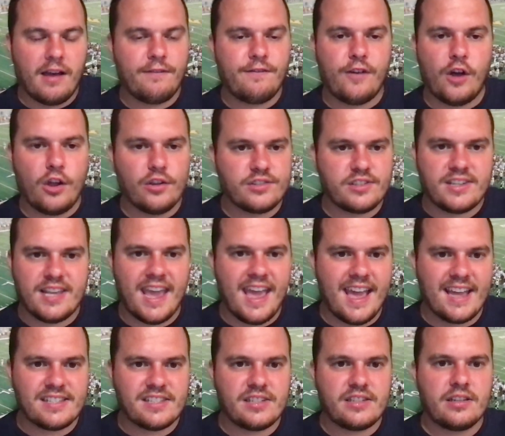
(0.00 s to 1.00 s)
false
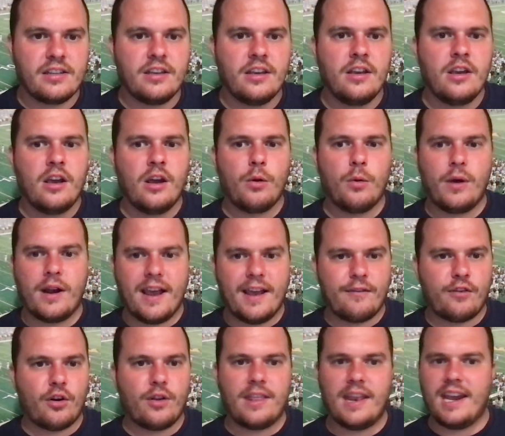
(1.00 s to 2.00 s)
test or
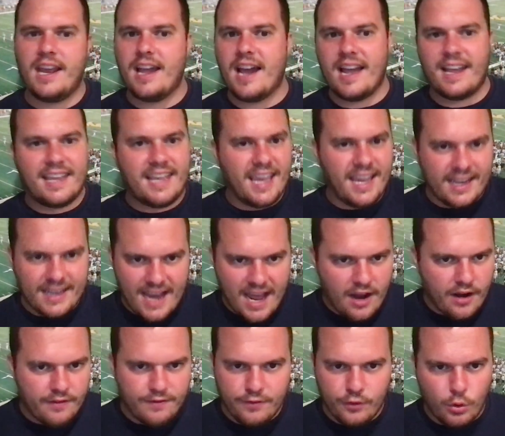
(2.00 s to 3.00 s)
whatever that he got kicked
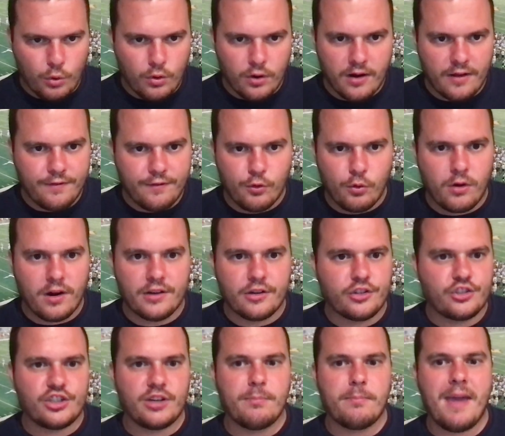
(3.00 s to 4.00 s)
out of Florida for under
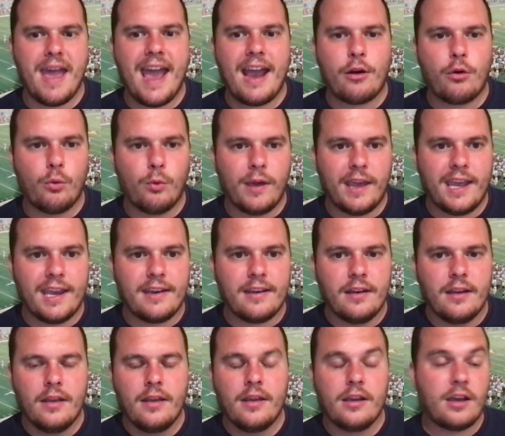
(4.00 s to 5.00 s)
Jim McElwain.
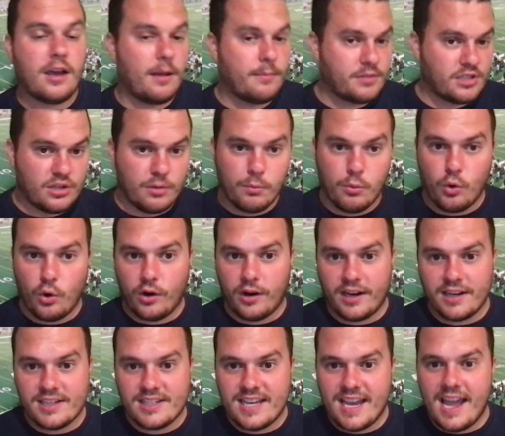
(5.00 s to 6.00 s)
Comes to
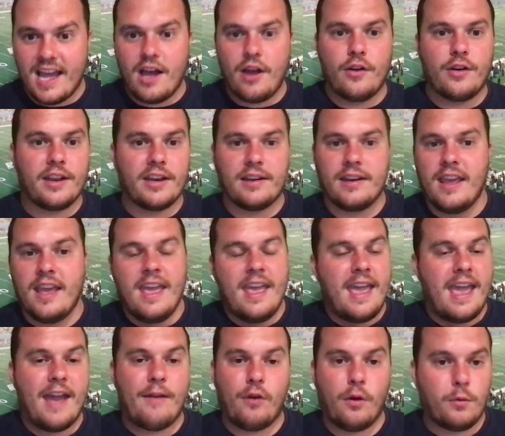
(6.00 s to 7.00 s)
Morgantown, and
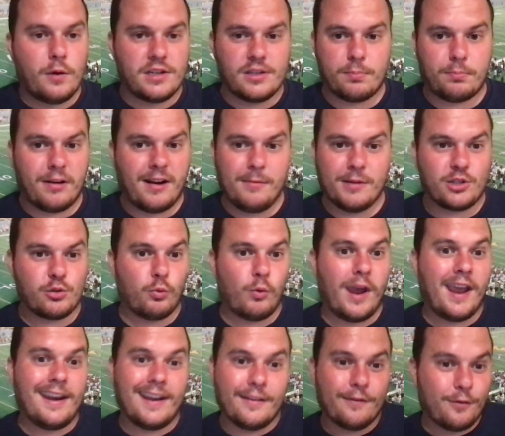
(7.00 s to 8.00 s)
everyone's pretty much
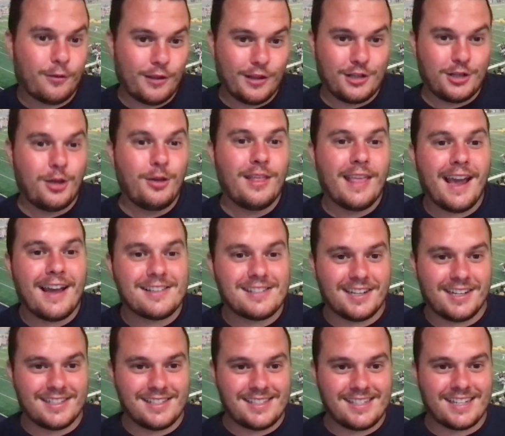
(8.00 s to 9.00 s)
waiting for the
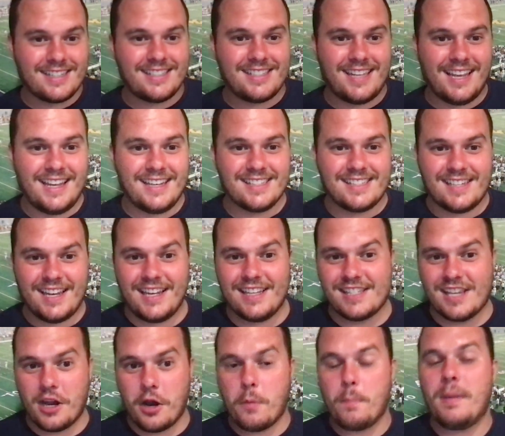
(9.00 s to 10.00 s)
2016
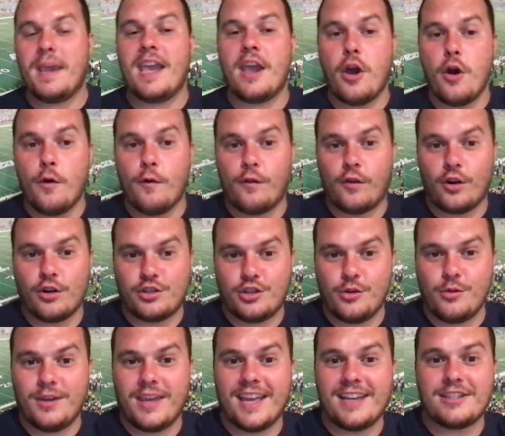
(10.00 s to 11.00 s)
season to be over
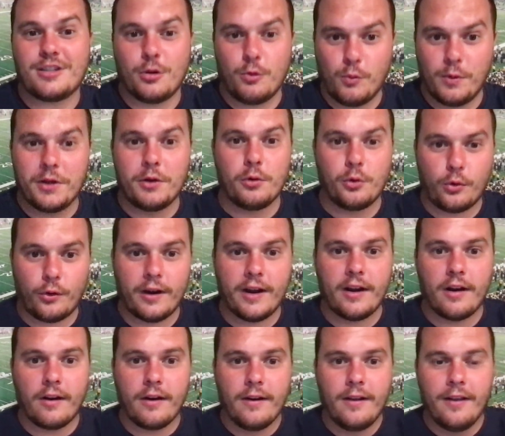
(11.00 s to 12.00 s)
to get to Will
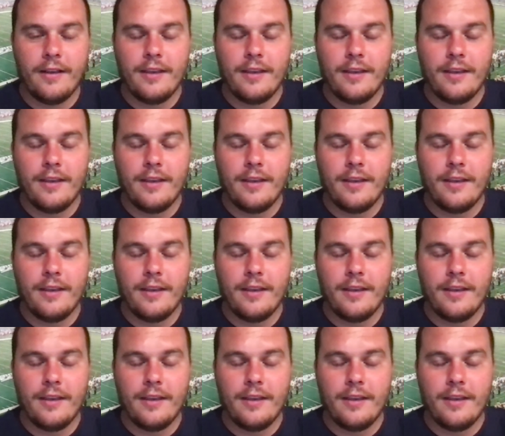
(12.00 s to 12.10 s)
Grier.